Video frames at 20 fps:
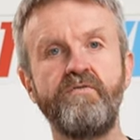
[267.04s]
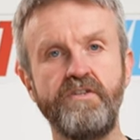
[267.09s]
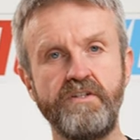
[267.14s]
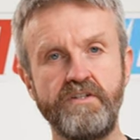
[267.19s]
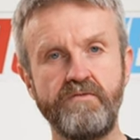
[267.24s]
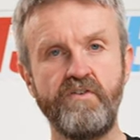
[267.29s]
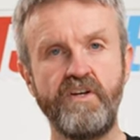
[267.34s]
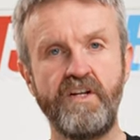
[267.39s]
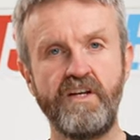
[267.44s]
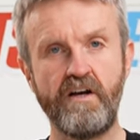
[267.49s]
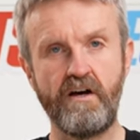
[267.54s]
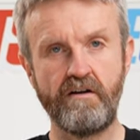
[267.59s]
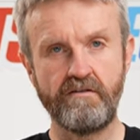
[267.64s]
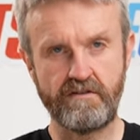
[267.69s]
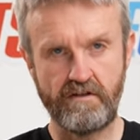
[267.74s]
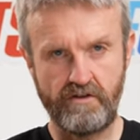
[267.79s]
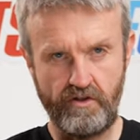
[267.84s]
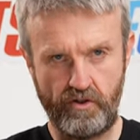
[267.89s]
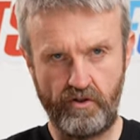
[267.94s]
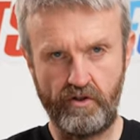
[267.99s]
for this video
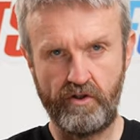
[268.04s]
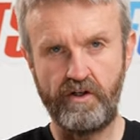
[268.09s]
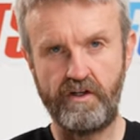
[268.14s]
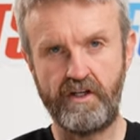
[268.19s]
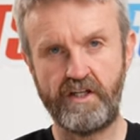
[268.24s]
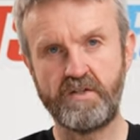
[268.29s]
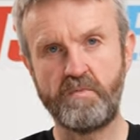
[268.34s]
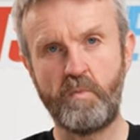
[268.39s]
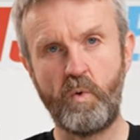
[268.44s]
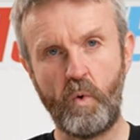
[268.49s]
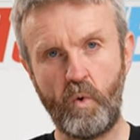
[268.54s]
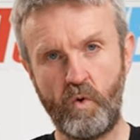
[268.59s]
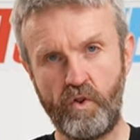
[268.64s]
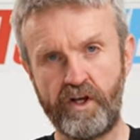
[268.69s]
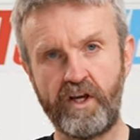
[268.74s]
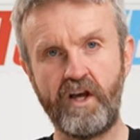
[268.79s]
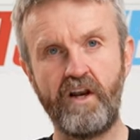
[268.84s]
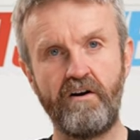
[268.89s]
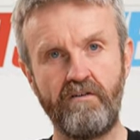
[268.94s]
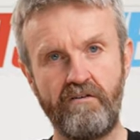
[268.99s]
so you can explore the
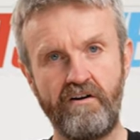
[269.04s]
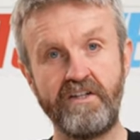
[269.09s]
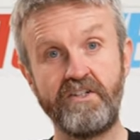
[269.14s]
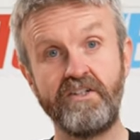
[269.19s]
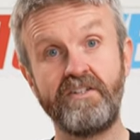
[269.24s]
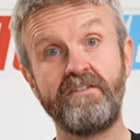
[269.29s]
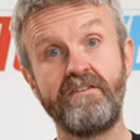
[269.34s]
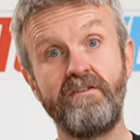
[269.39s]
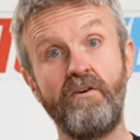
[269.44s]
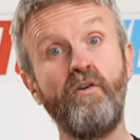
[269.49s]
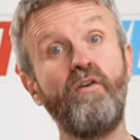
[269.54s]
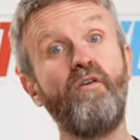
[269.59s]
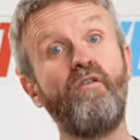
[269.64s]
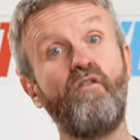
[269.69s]
color ranges that are